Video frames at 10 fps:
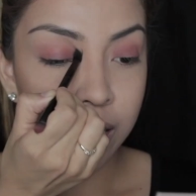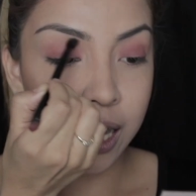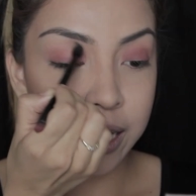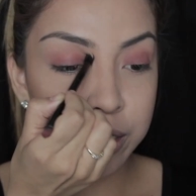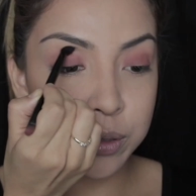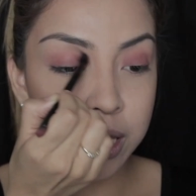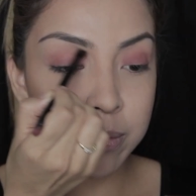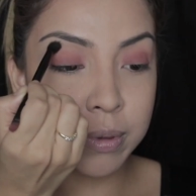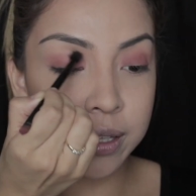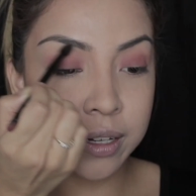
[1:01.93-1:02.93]
I do
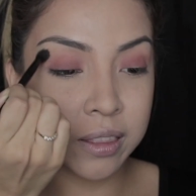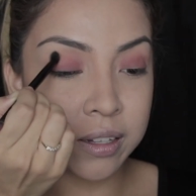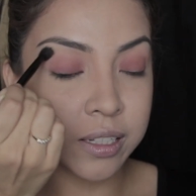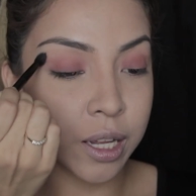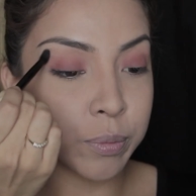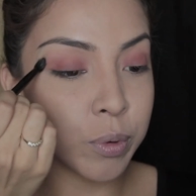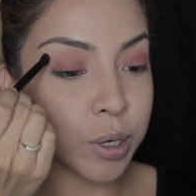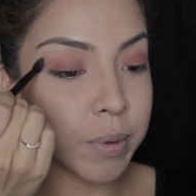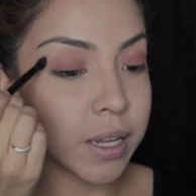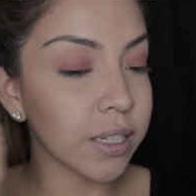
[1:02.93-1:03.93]
keep blending this
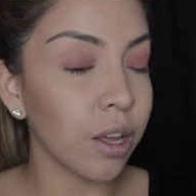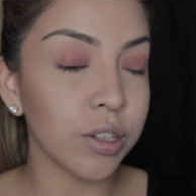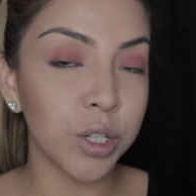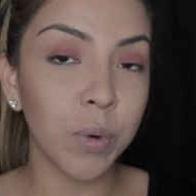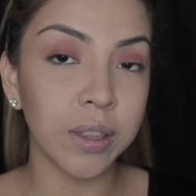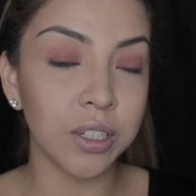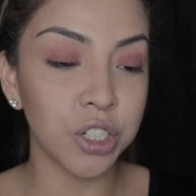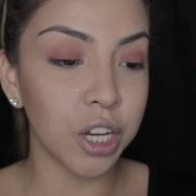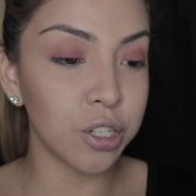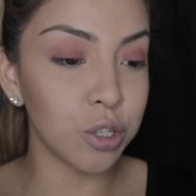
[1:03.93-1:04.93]
upward because I also want the
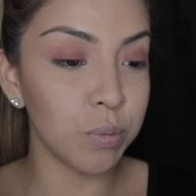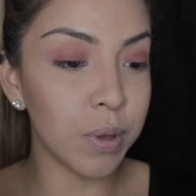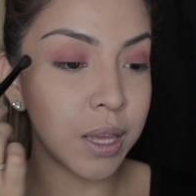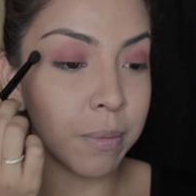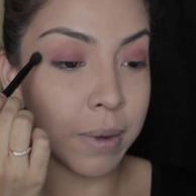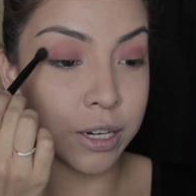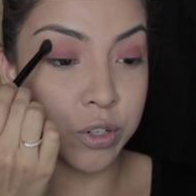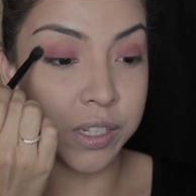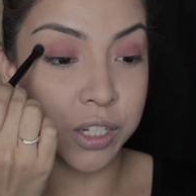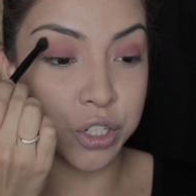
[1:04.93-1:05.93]
shade to be my
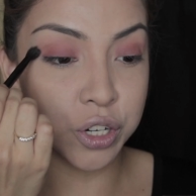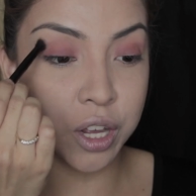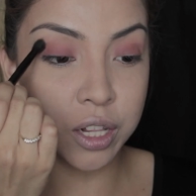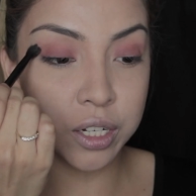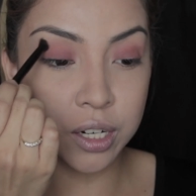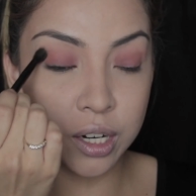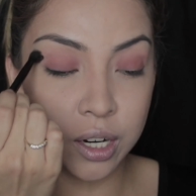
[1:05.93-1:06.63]
transition color.